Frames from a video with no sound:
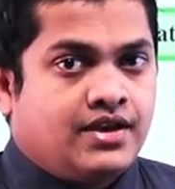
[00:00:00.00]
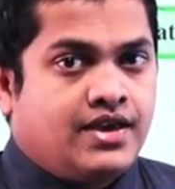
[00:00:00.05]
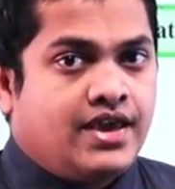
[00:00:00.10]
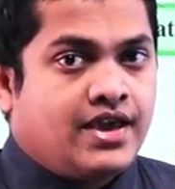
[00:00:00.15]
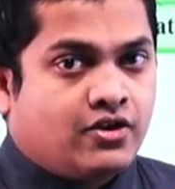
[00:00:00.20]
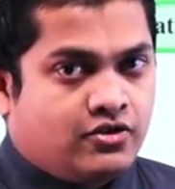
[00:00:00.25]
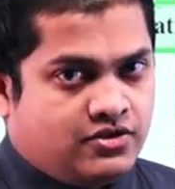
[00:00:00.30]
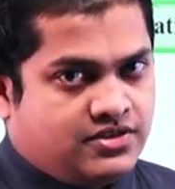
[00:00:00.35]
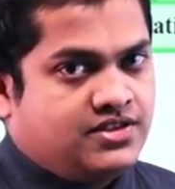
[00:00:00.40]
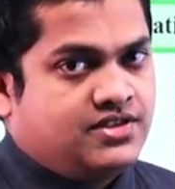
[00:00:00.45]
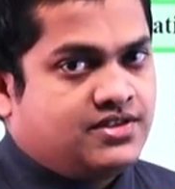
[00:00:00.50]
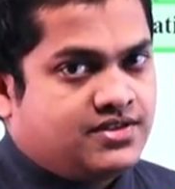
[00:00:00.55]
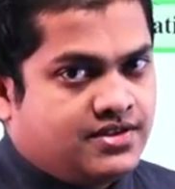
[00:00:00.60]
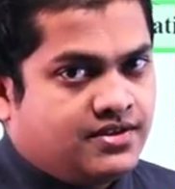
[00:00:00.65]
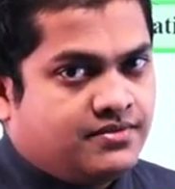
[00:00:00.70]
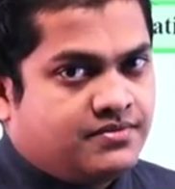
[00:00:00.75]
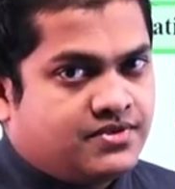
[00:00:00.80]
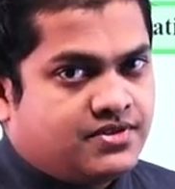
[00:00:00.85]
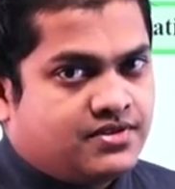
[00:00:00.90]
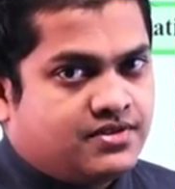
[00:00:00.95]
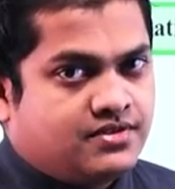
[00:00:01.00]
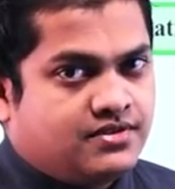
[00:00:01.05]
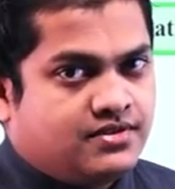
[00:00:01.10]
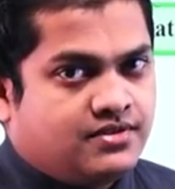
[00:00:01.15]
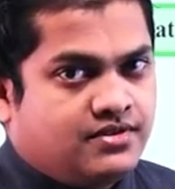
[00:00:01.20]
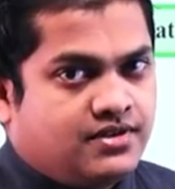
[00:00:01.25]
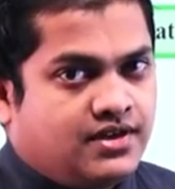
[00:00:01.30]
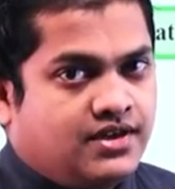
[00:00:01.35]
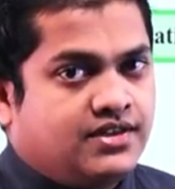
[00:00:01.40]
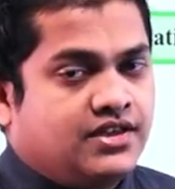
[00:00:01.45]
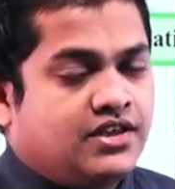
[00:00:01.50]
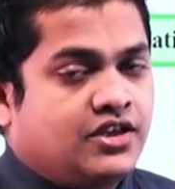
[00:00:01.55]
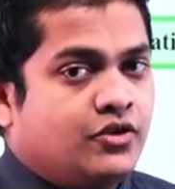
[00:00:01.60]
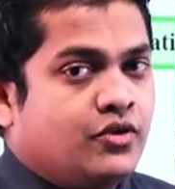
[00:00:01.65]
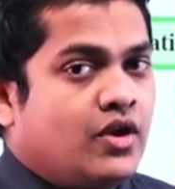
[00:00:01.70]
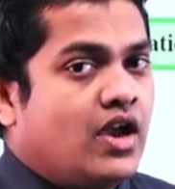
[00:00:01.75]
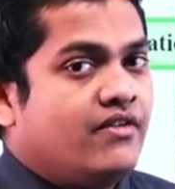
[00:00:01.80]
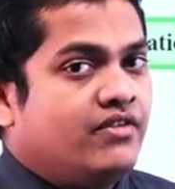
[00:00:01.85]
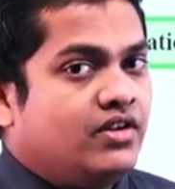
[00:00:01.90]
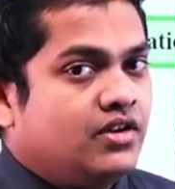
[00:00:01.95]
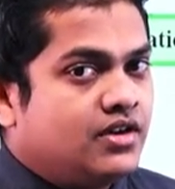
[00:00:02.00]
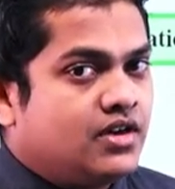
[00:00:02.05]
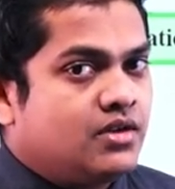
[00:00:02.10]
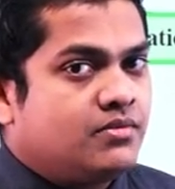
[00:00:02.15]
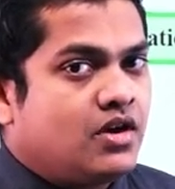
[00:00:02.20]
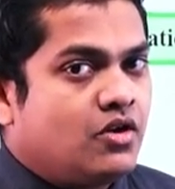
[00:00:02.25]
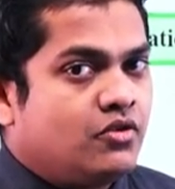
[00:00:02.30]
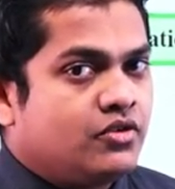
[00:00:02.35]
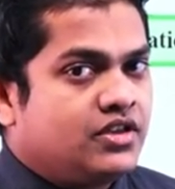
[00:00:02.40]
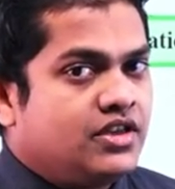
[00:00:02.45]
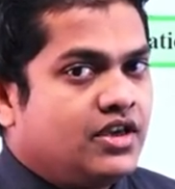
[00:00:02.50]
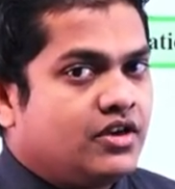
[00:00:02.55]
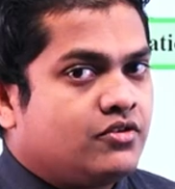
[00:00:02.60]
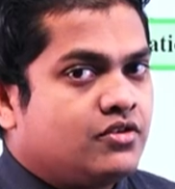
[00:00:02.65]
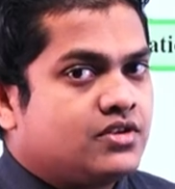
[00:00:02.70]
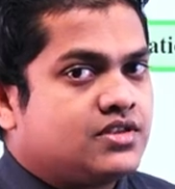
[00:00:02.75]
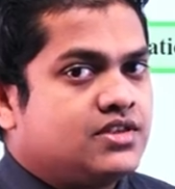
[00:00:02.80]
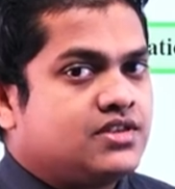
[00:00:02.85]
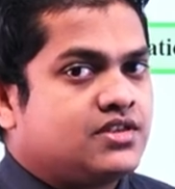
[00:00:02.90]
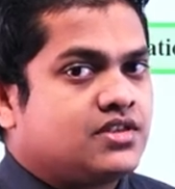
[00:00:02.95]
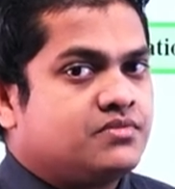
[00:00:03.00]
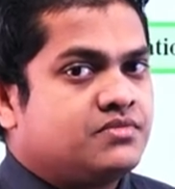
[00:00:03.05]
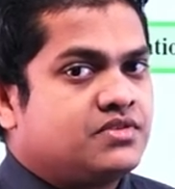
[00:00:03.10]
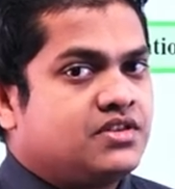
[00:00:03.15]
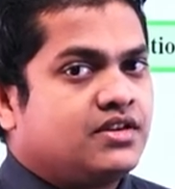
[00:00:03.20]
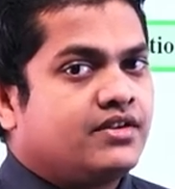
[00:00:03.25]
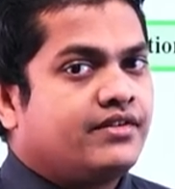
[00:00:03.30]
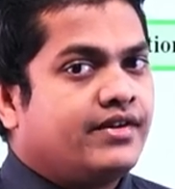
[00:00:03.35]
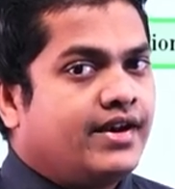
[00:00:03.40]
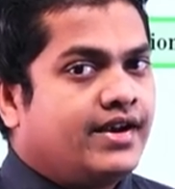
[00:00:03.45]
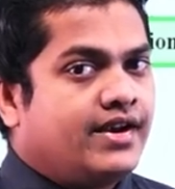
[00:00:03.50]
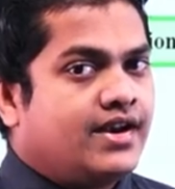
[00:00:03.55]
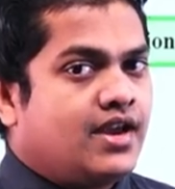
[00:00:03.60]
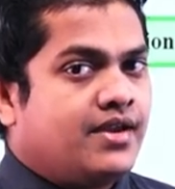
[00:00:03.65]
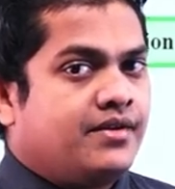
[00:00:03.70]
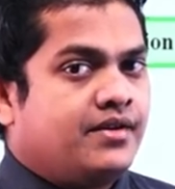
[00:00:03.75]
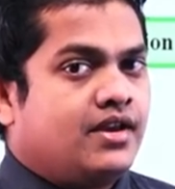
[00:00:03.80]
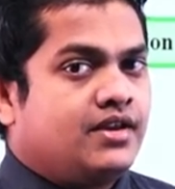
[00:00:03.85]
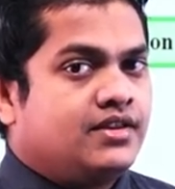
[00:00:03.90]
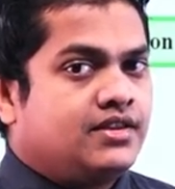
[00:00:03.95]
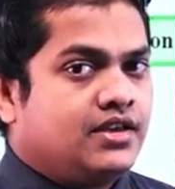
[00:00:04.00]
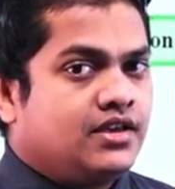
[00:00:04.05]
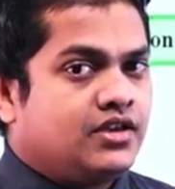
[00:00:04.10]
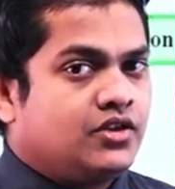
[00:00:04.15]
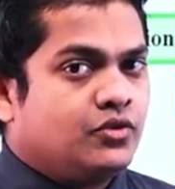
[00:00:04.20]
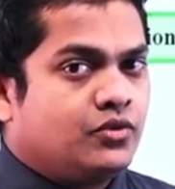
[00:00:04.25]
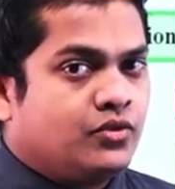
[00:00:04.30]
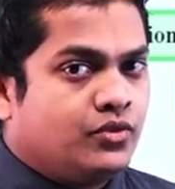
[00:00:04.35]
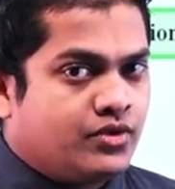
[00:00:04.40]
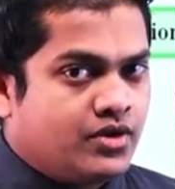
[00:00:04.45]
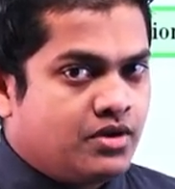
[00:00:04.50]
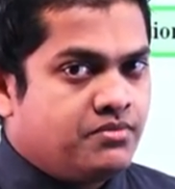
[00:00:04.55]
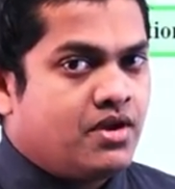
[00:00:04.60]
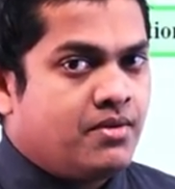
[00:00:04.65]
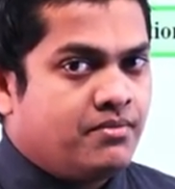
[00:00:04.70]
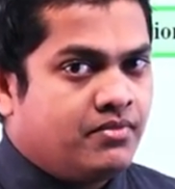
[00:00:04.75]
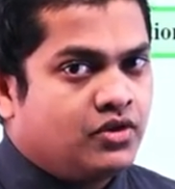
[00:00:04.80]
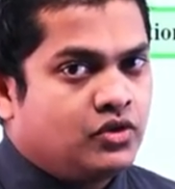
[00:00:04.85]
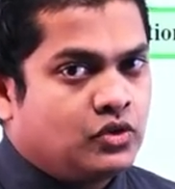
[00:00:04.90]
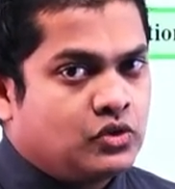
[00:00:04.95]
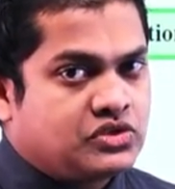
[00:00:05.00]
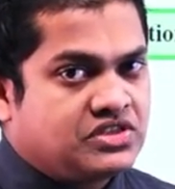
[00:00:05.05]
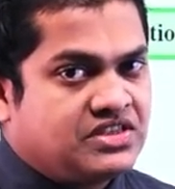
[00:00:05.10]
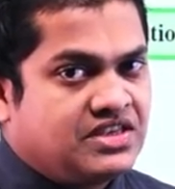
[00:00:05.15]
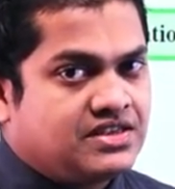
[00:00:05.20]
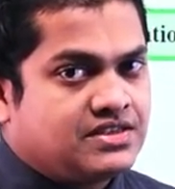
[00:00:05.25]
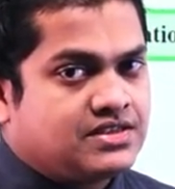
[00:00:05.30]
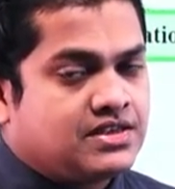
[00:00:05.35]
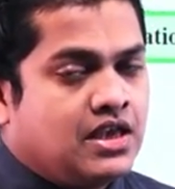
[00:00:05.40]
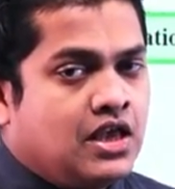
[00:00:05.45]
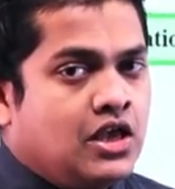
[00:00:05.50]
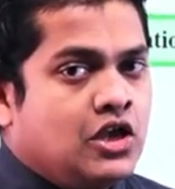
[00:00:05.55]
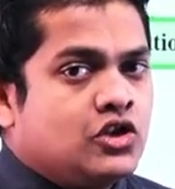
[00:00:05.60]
Ecosystems. I think you have learned about the ecosystems in grade 9. I think you could remember those things.